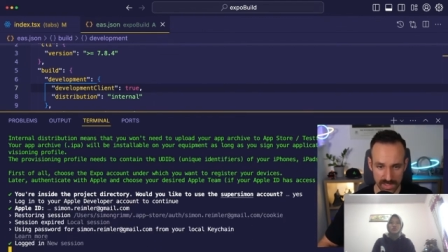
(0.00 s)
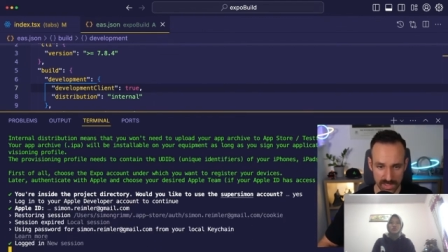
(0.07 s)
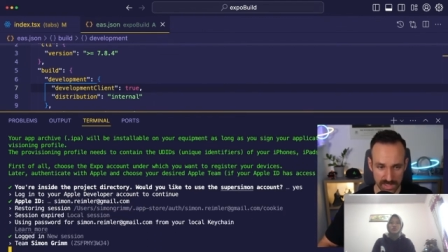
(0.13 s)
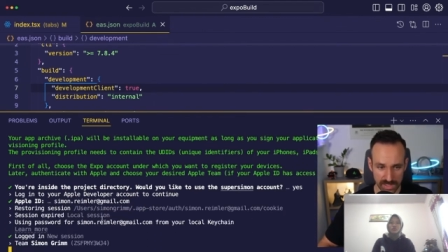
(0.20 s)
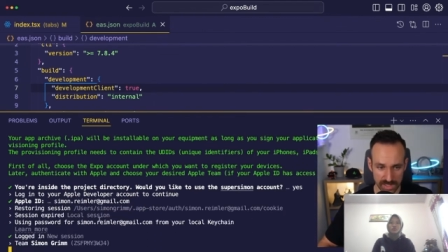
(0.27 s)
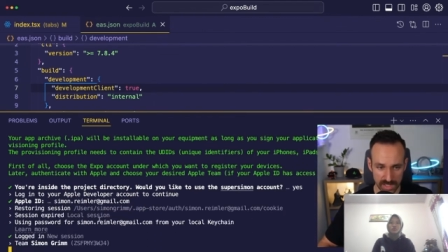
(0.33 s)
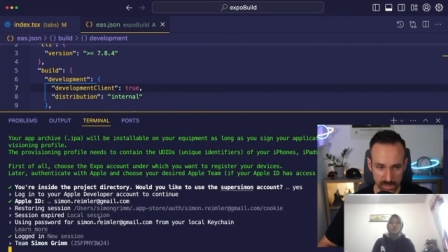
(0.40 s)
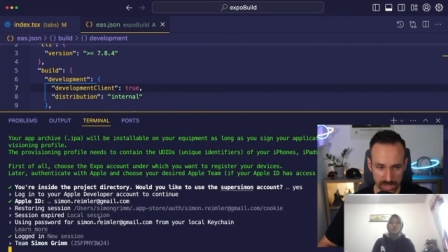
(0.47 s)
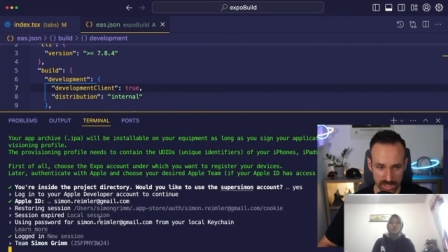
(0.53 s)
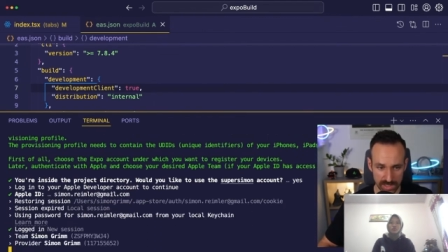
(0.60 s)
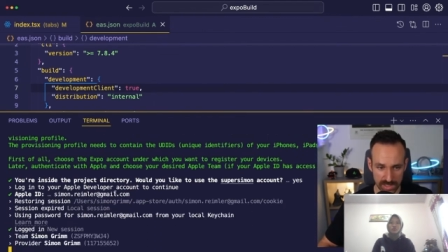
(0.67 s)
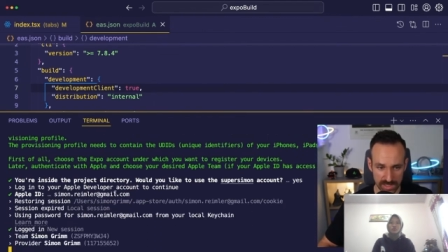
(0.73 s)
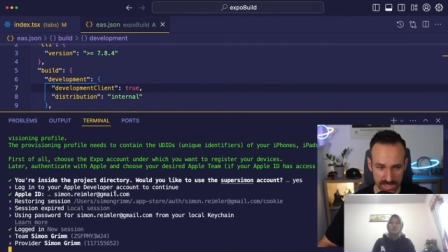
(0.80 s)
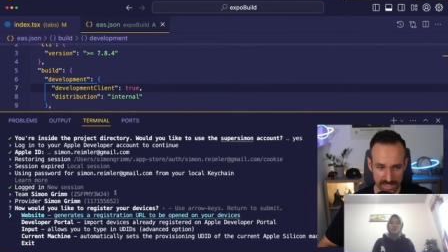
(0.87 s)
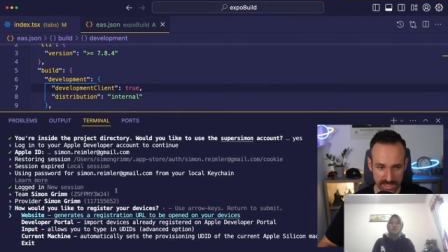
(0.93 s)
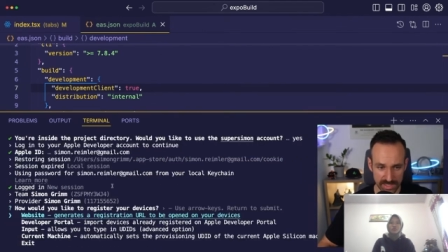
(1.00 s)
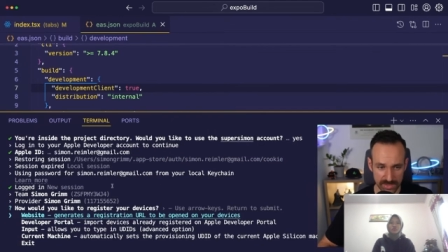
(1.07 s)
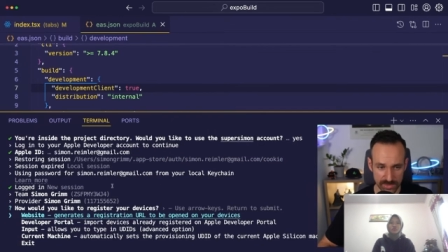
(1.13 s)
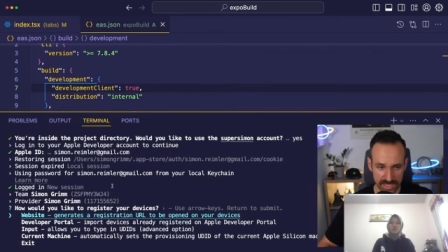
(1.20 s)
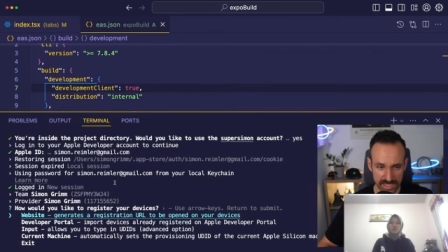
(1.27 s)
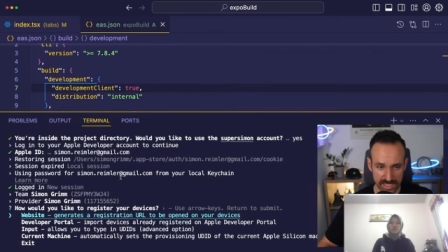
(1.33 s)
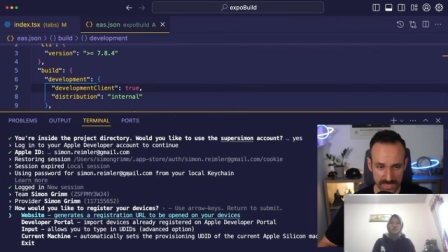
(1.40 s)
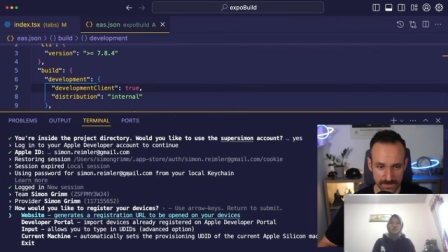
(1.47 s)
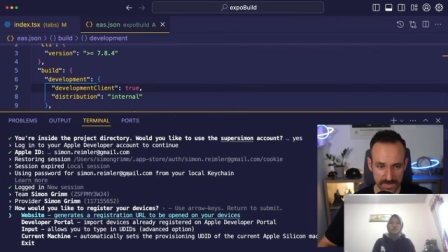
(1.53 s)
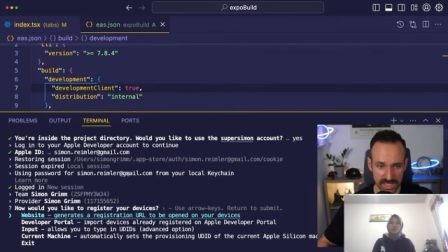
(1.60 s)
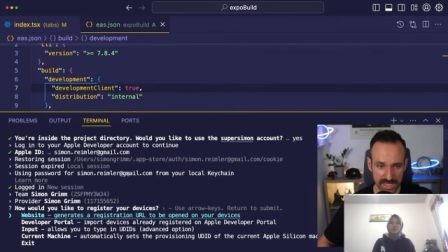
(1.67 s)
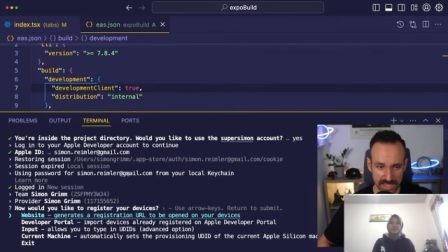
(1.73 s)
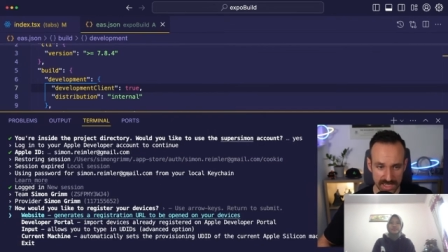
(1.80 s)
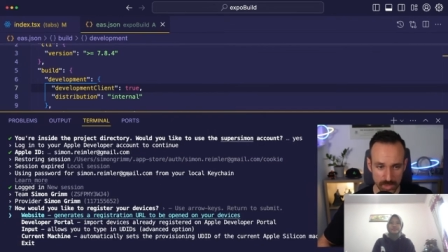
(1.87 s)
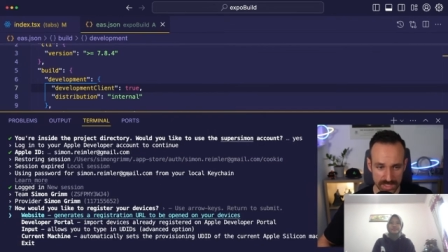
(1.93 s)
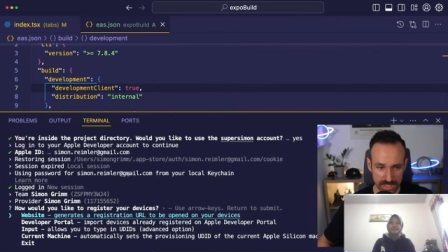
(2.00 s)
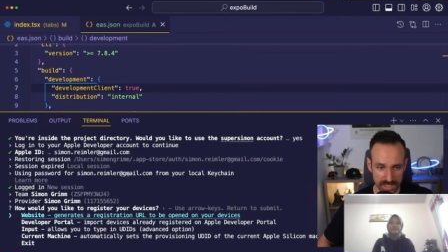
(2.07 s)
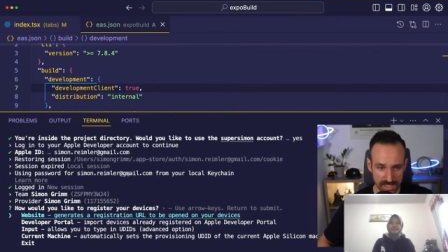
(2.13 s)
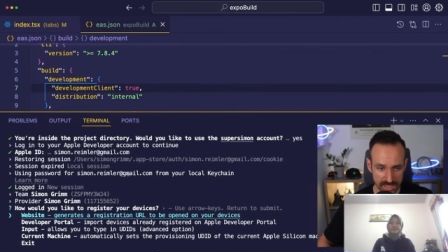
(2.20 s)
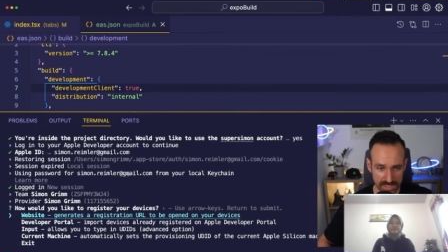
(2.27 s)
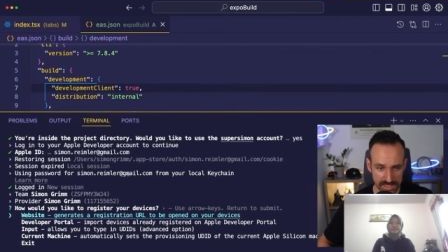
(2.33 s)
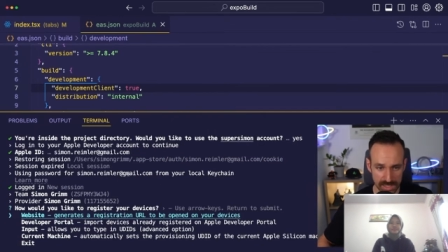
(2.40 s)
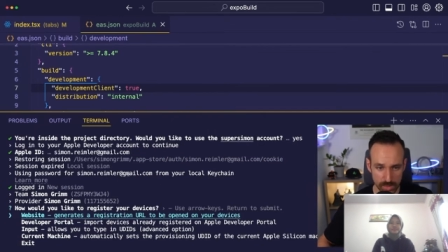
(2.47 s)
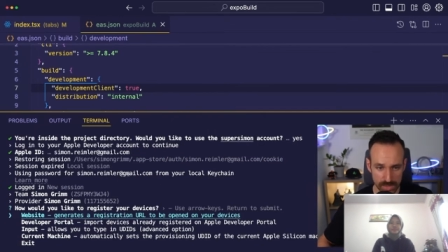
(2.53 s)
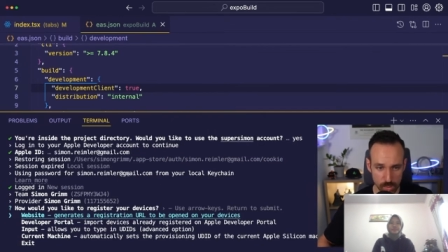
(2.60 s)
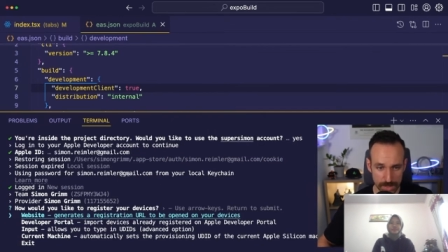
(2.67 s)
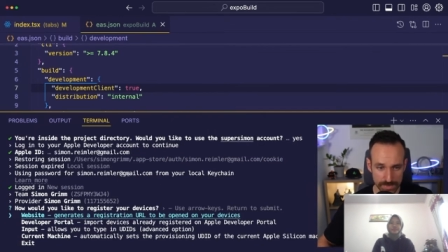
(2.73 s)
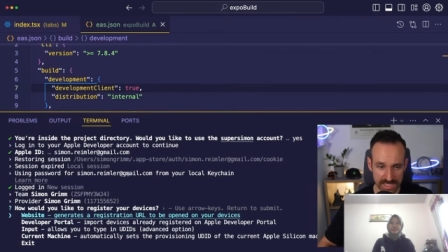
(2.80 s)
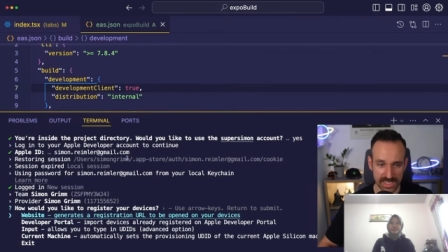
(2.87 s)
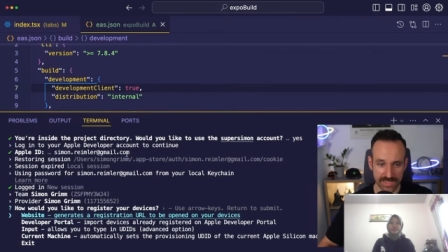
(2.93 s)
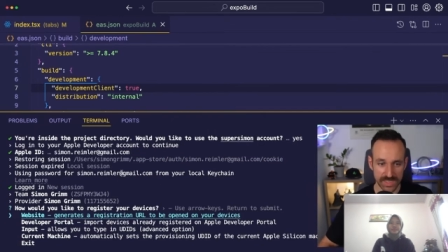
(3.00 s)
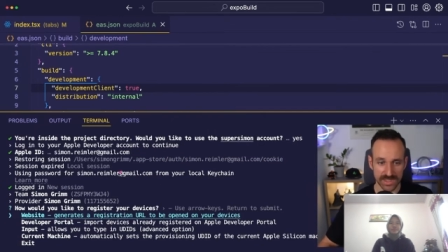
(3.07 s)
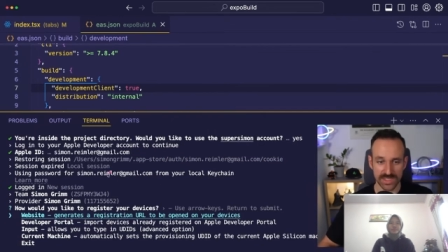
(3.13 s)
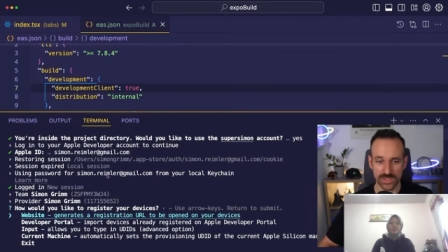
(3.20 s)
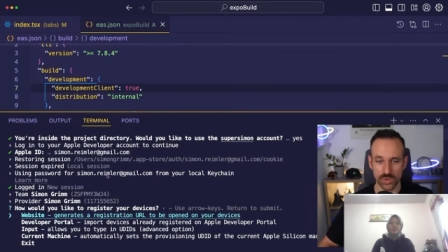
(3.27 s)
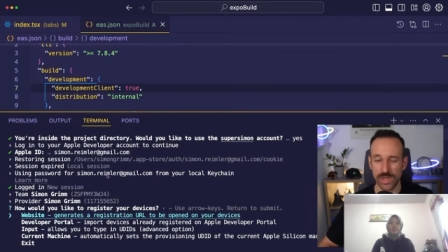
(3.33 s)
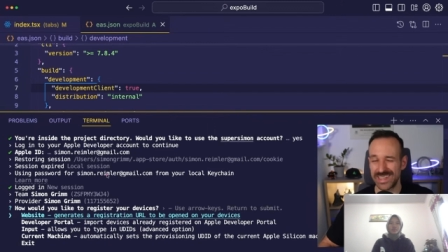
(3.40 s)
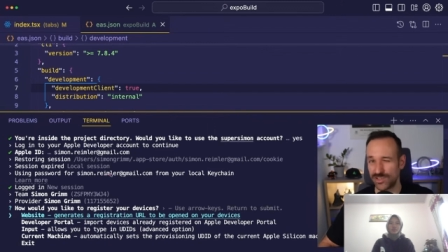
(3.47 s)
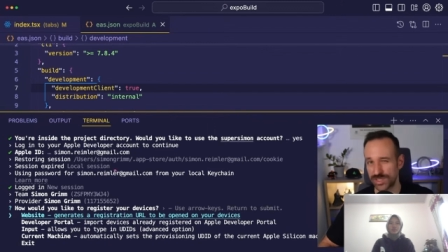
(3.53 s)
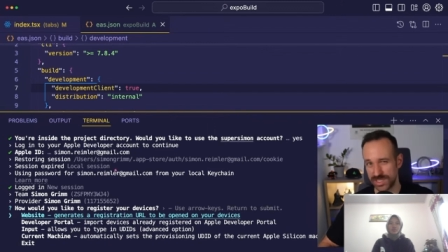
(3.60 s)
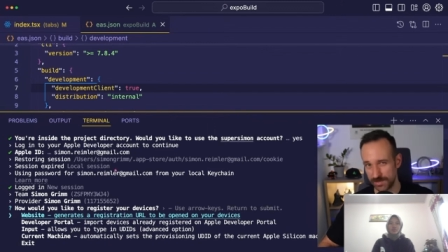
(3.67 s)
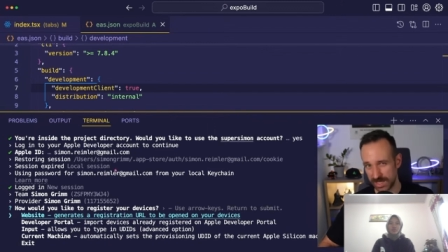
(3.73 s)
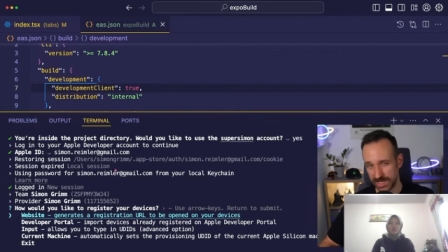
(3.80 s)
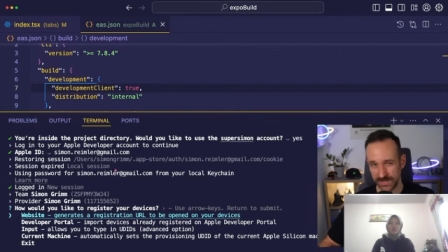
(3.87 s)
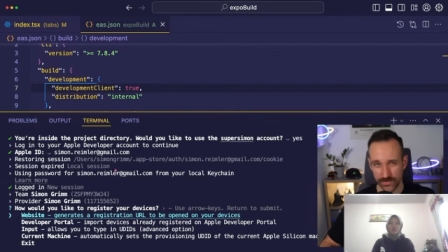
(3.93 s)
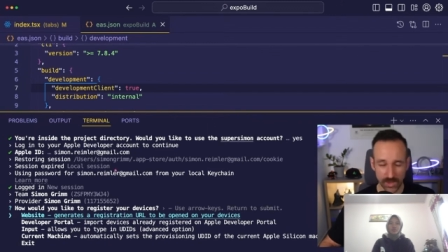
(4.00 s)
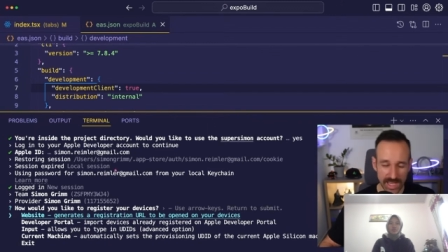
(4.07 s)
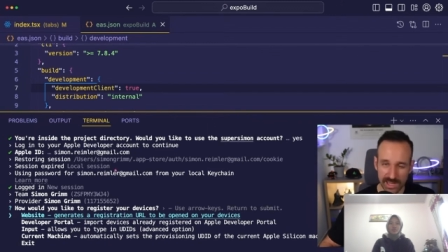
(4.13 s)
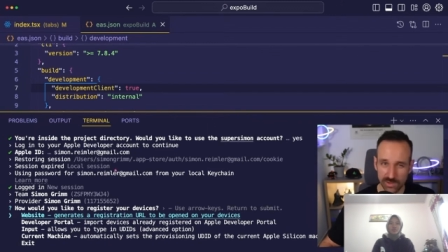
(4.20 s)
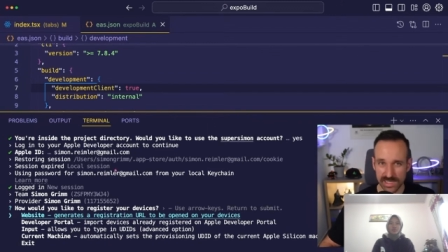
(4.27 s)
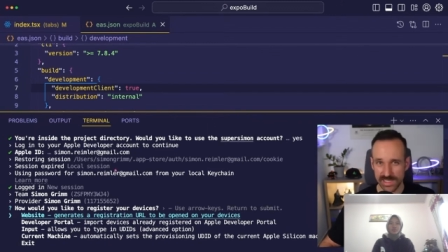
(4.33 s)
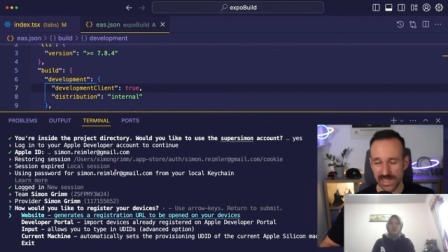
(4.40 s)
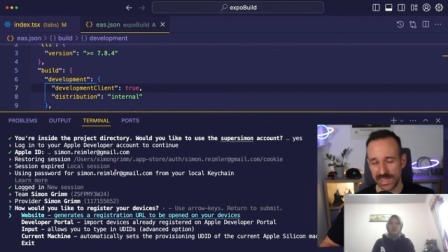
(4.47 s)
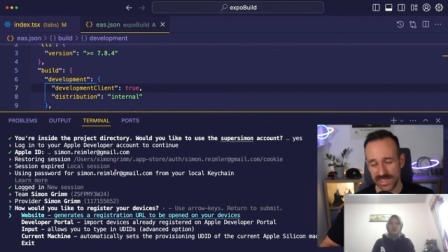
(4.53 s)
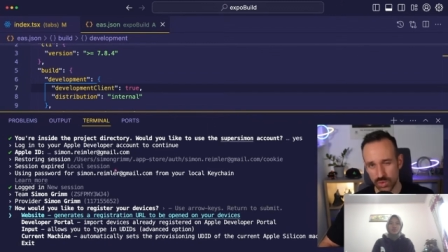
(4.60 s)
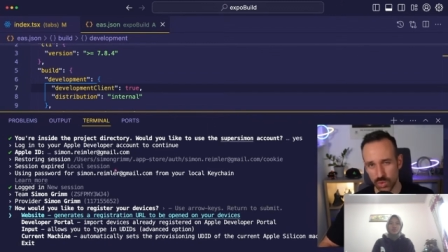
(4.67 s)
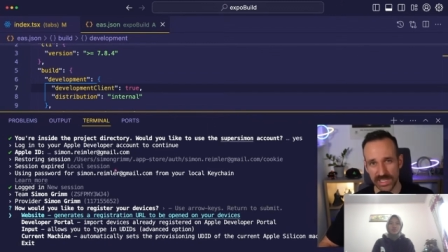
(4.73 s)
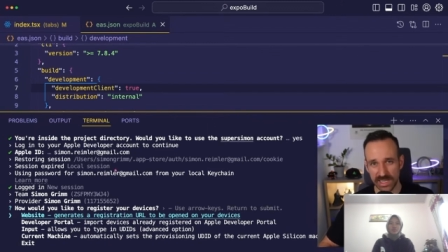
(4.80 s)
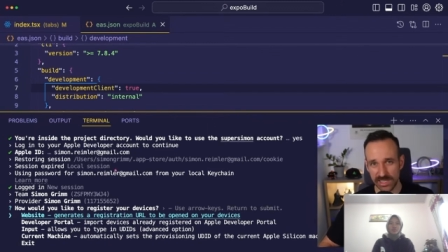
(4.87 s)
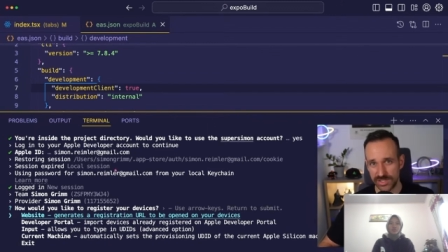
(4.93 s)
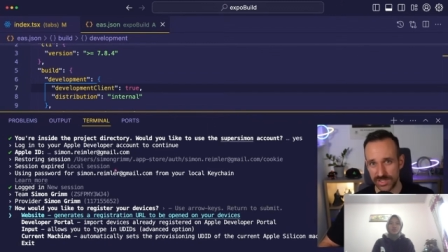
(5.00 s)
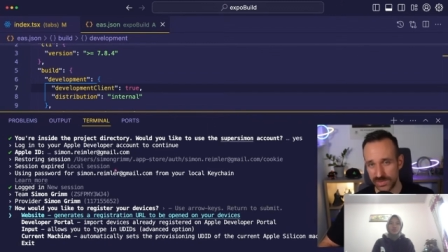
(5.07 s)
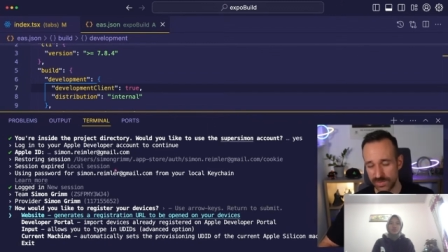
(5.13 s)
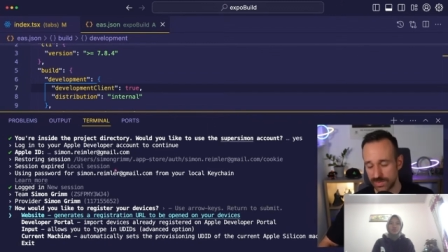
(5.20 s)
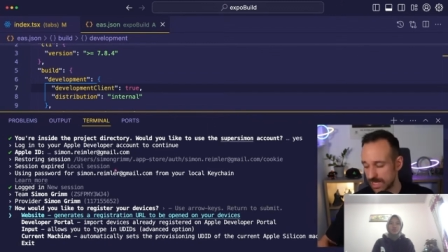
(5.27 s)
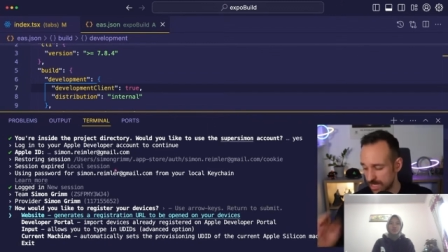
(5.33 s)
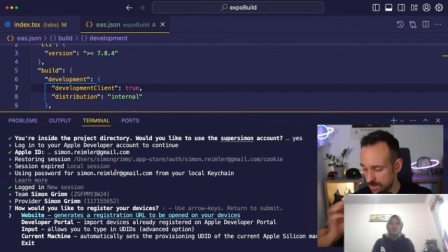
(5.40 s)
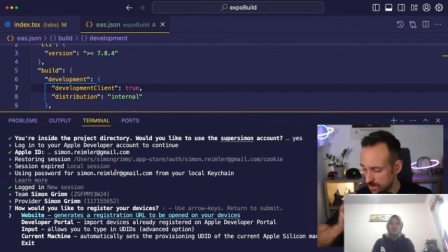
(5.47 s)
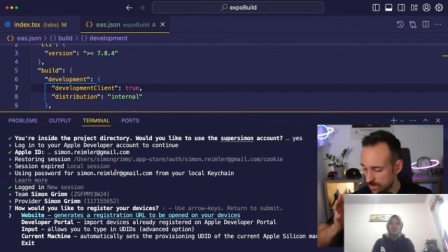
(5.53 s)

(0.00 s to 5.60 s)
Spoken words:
And then I want to log into my team, and I want, let's say I want a website. This is quite interesting because on iOS, it's quite hard to like